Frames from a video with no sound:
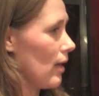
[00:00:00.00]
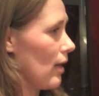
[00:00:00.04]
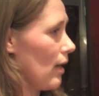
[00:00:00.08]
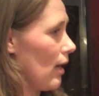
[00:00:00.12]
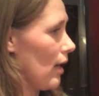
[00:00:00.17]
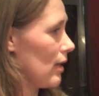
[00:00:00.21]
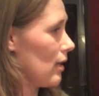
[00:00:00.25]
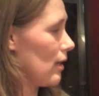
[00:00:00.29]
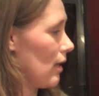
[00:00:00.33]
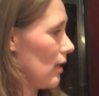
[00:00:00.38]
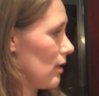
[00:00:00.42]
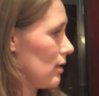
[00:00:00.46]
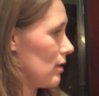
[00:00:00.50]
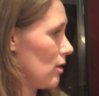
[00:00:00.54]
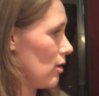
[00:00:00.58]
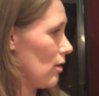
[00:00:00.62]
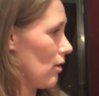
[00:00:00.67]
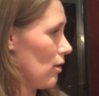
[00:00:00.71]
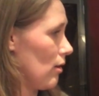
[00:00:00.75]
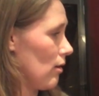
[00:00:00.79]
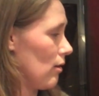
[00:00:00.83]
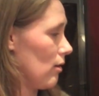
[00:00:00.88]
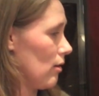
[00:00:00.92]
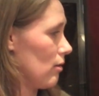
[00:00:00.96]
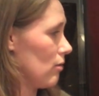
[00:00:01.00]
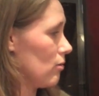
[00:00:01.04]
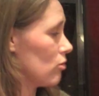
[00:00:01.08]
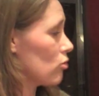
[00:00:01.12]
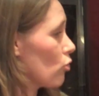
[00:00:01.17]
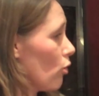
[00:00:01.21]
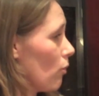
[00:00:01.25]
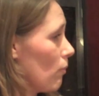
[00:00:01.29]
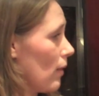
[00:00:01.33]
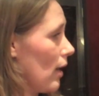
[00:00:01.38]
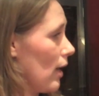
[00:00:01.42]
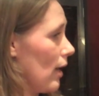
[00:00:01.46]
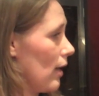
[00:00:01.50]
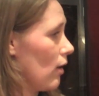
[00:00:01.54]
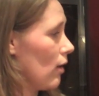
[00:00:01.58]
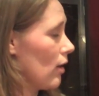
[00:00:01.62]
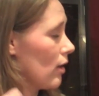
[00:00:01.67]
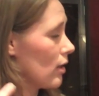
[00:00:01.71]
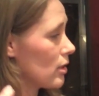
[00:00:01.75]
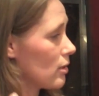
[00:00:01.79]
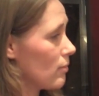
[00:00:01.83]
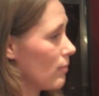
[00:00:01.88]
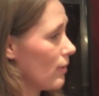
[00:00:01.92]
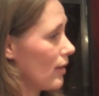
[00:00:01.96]
I saw my
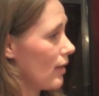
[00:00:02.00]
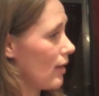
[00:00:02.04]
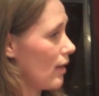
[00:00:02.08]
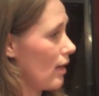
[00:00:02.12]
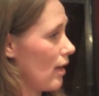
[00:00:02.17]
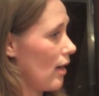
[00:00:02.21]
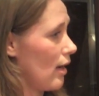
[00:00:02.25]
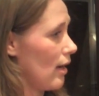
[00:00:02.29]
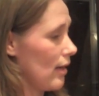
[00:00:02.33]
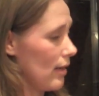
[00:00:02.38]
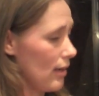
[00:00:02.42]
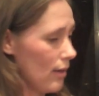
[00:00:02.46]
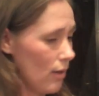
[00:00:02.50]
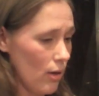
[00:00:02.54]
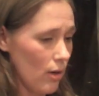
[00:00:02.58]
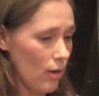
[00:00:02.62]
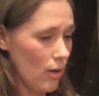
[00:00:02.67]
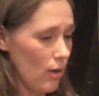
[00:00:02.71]
husband and I